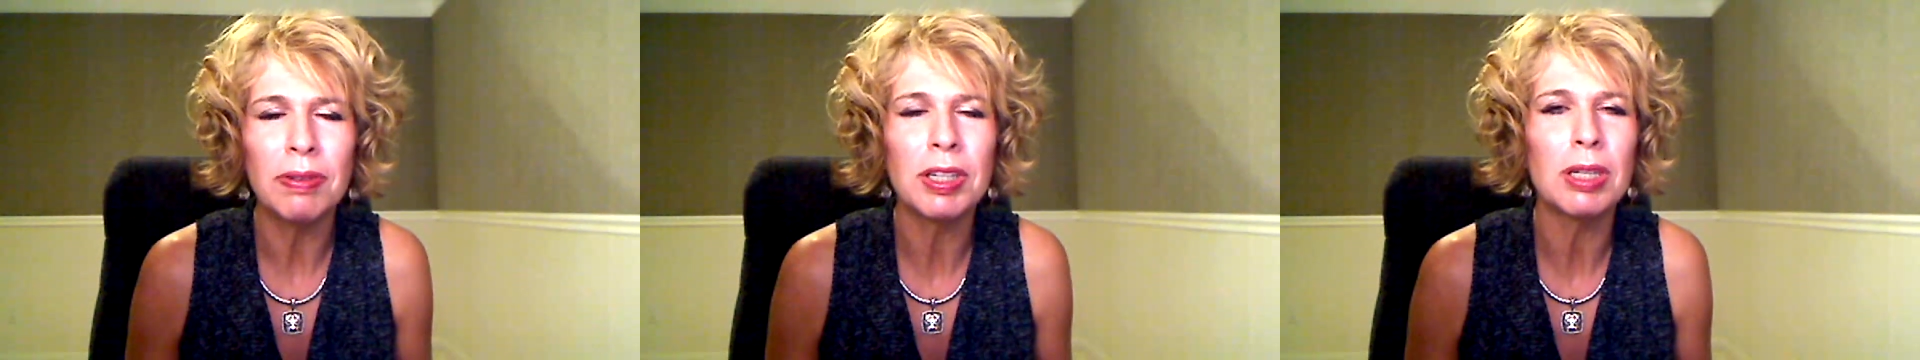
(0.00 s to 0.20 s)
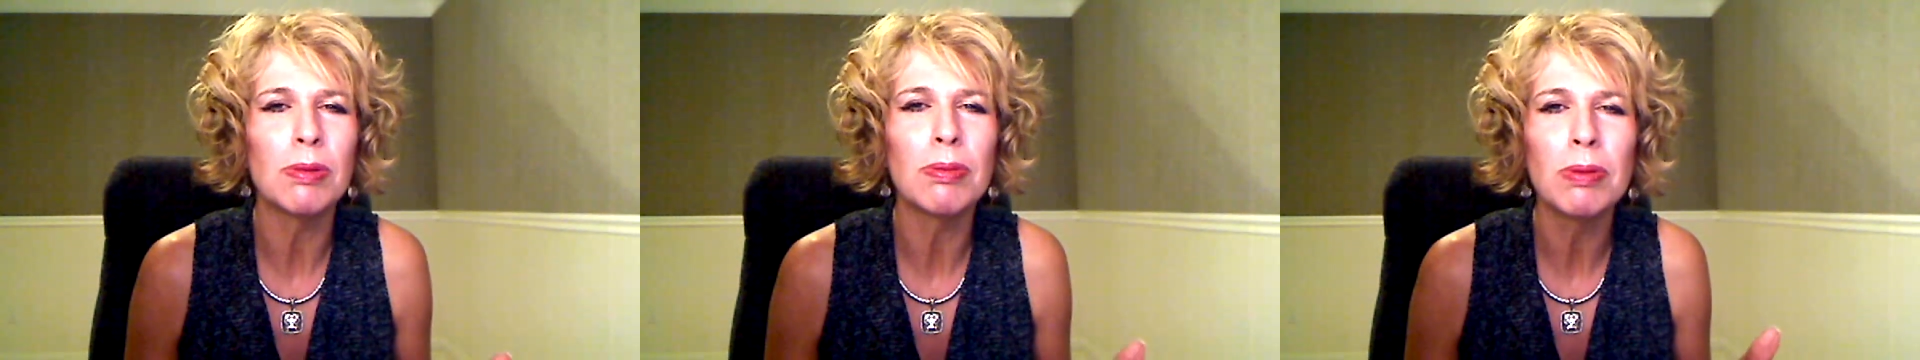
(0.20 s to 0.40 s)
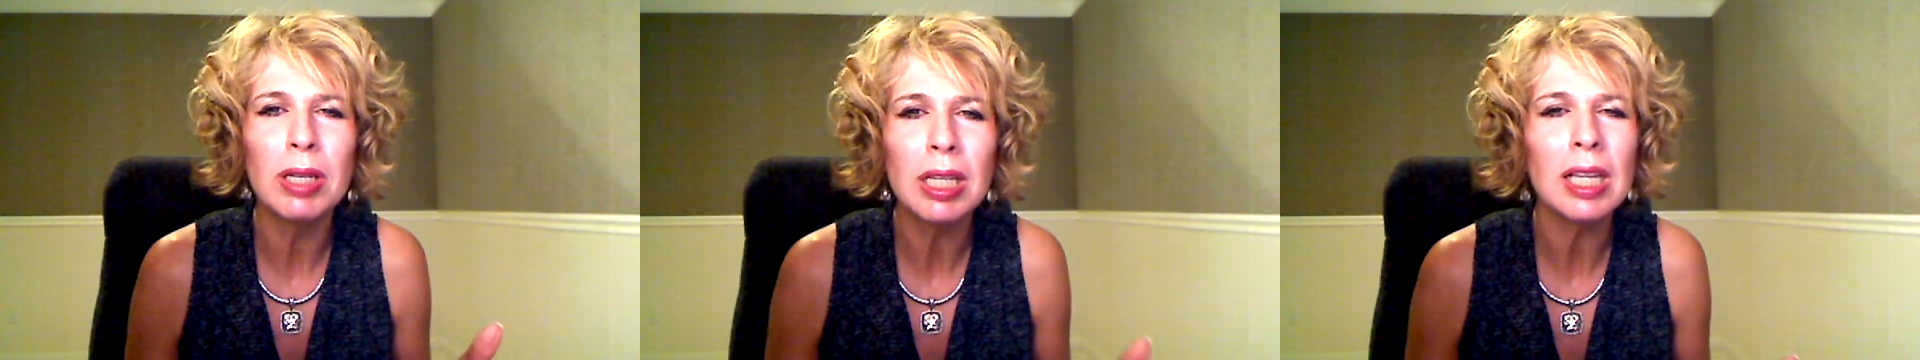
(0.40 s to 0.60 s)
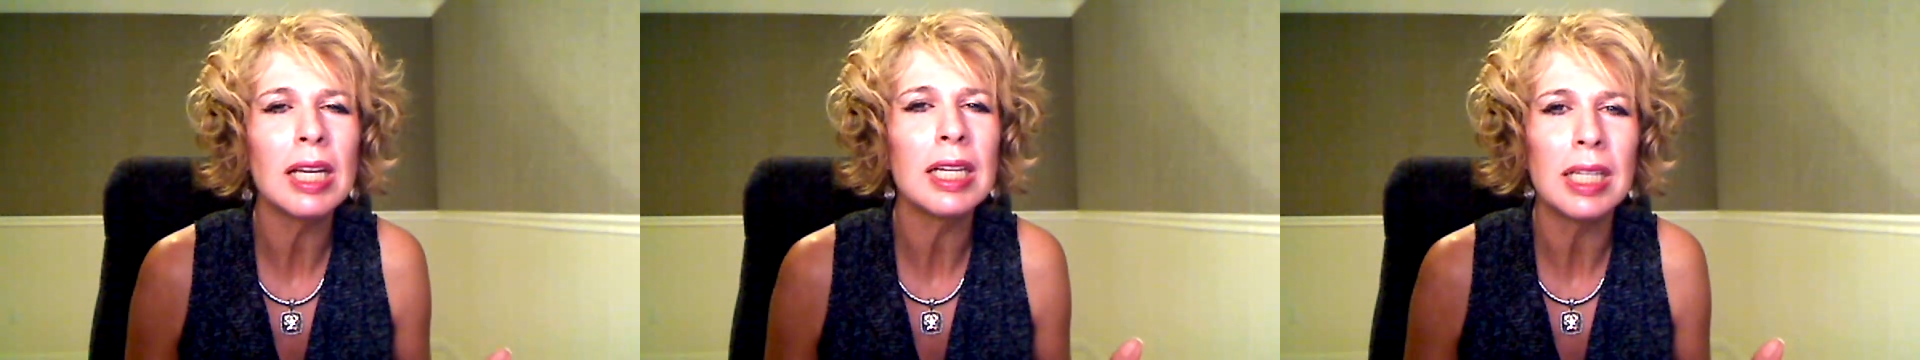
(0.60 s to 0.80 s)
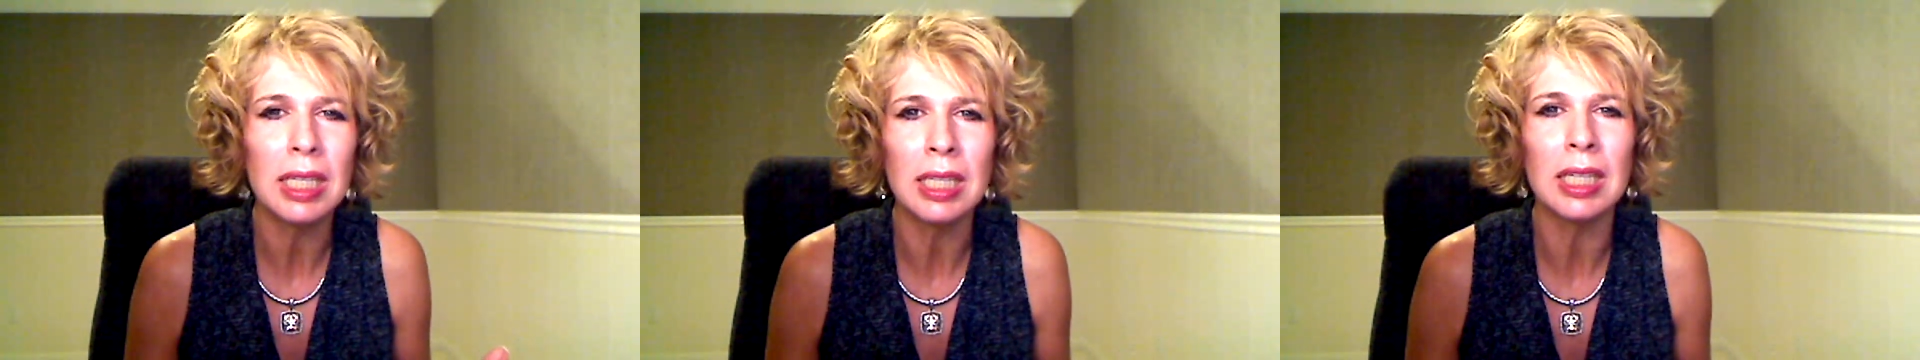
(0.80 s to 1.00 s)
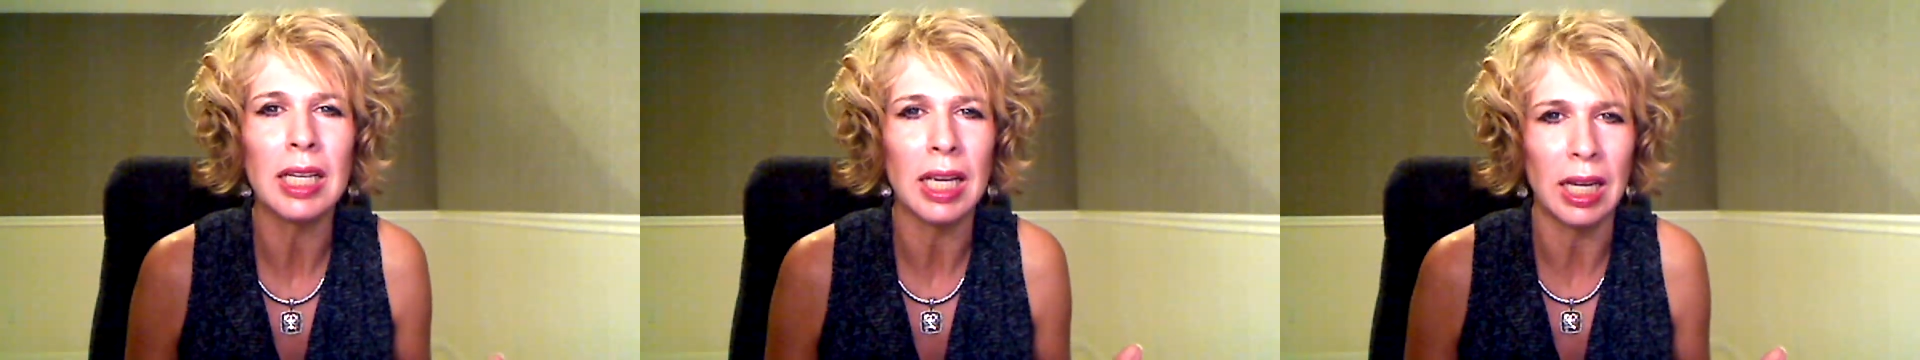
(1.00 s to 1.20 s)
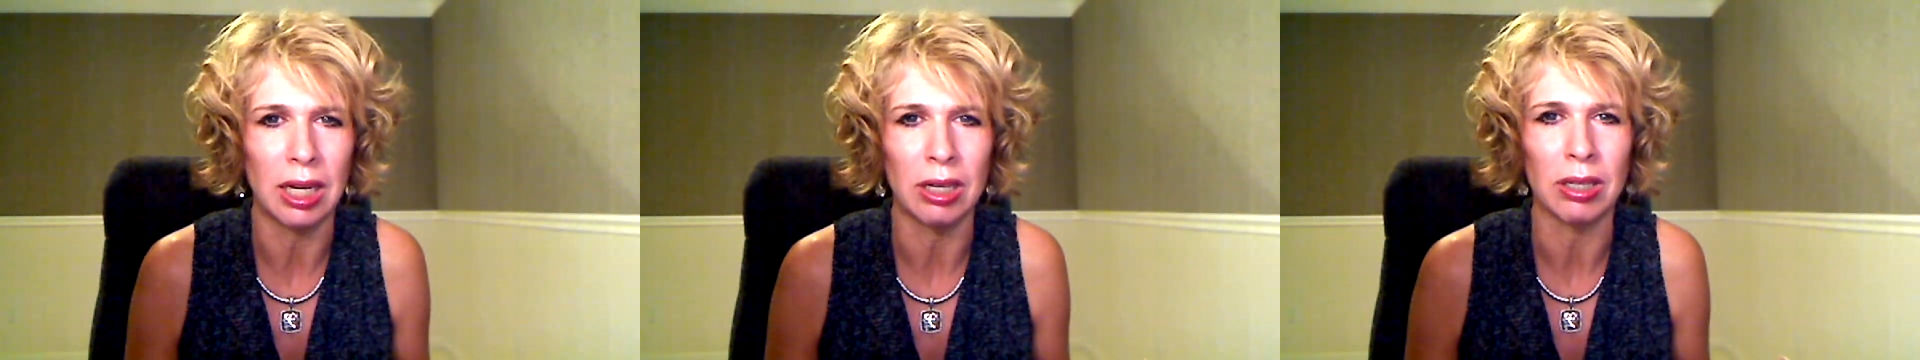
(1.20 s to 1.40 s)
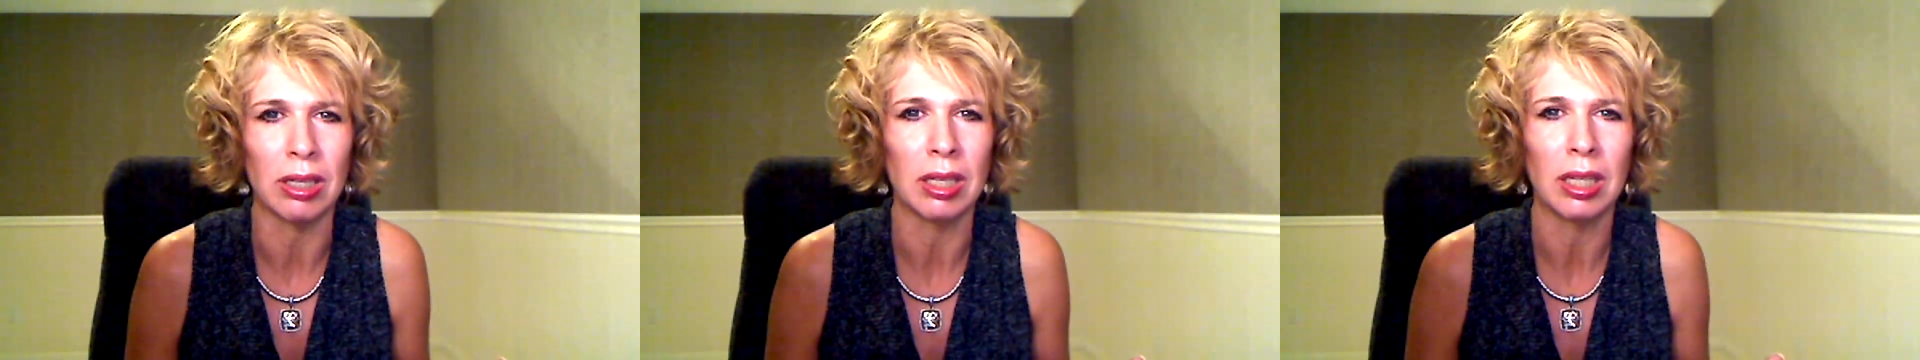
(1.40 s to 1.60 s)
If she really didn't
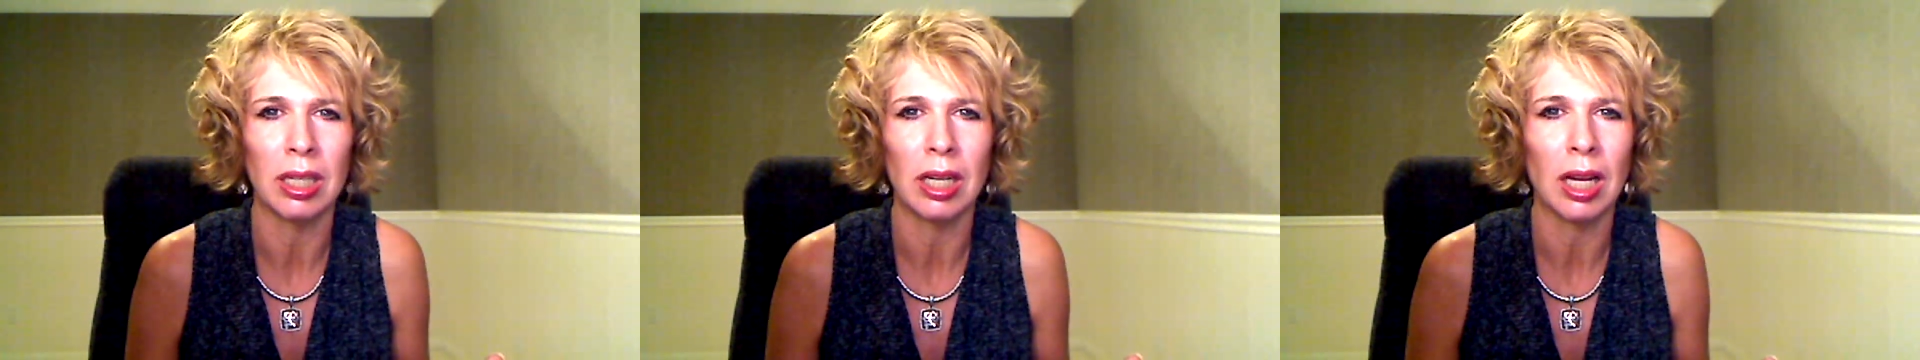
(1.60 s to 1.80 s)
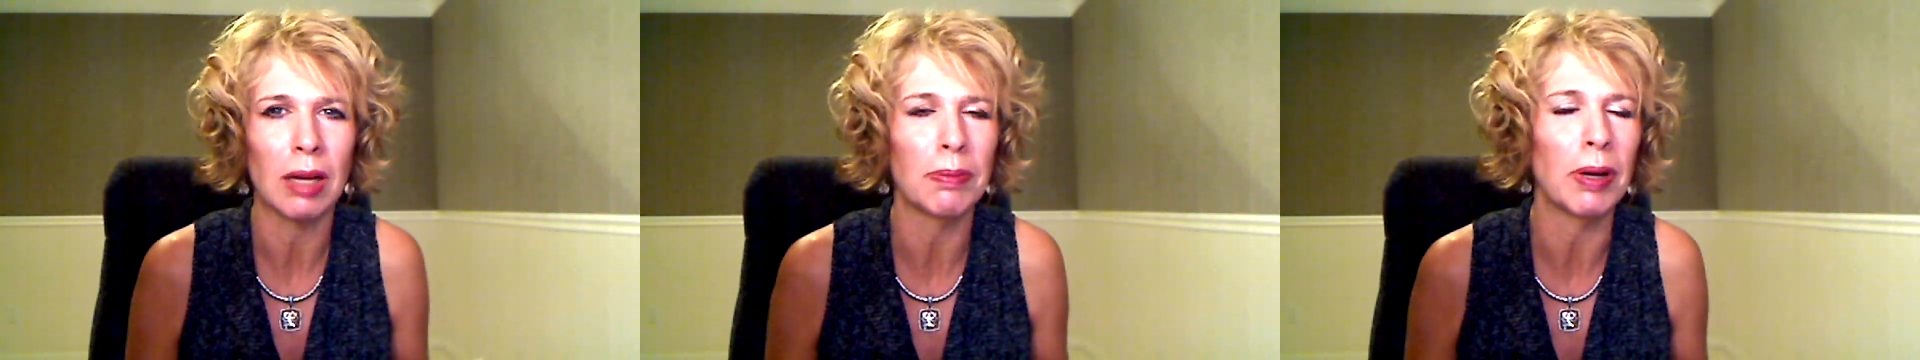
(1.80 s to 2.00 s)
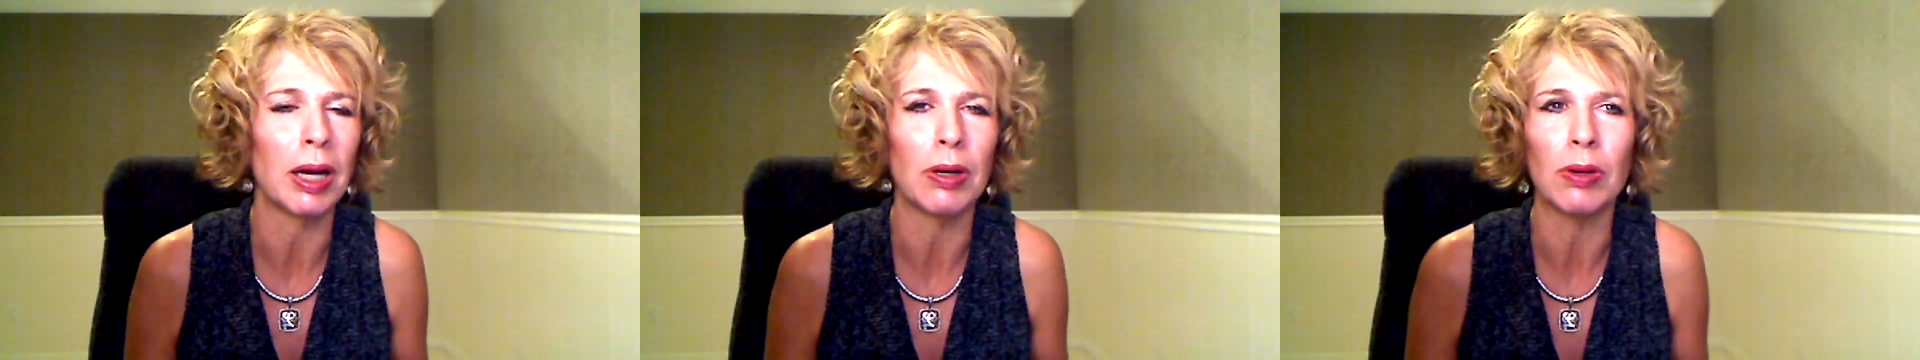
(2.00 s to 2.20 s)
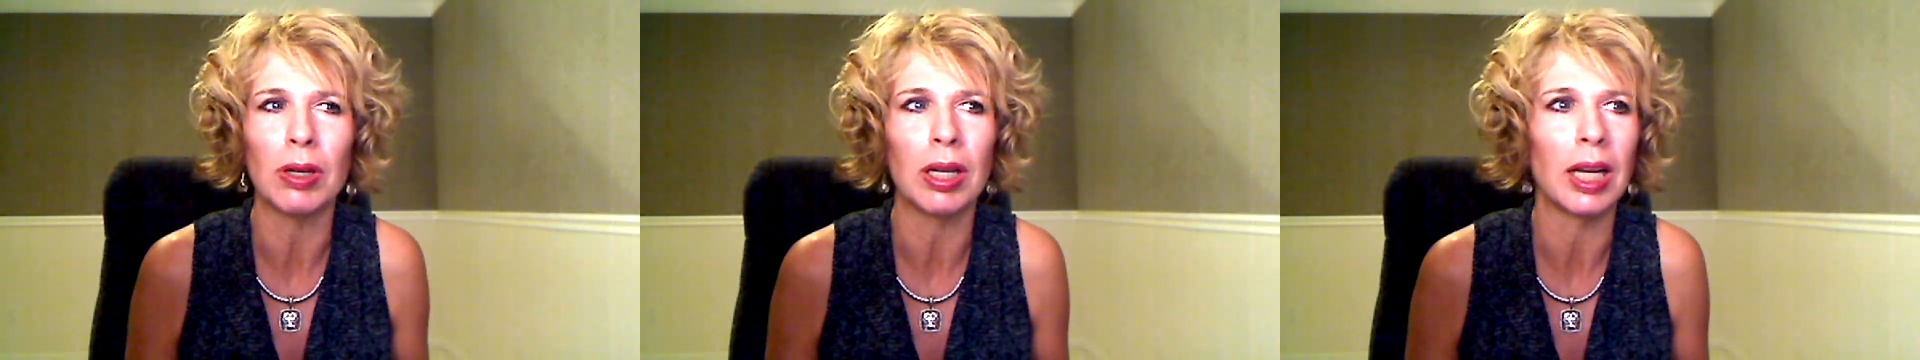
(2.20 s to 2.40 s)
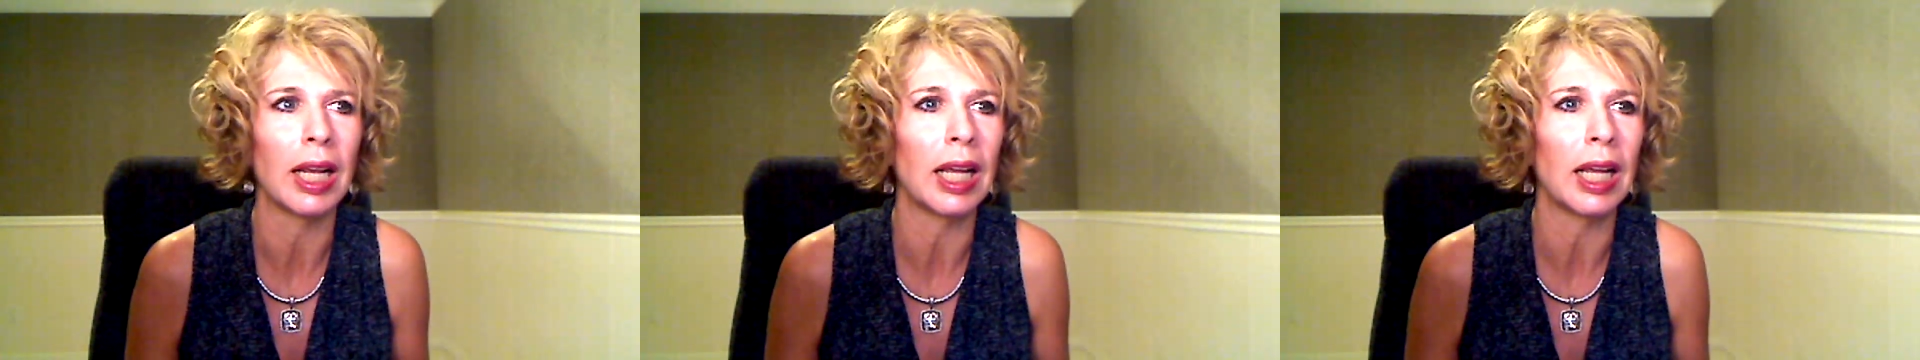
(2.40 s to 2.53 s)
care about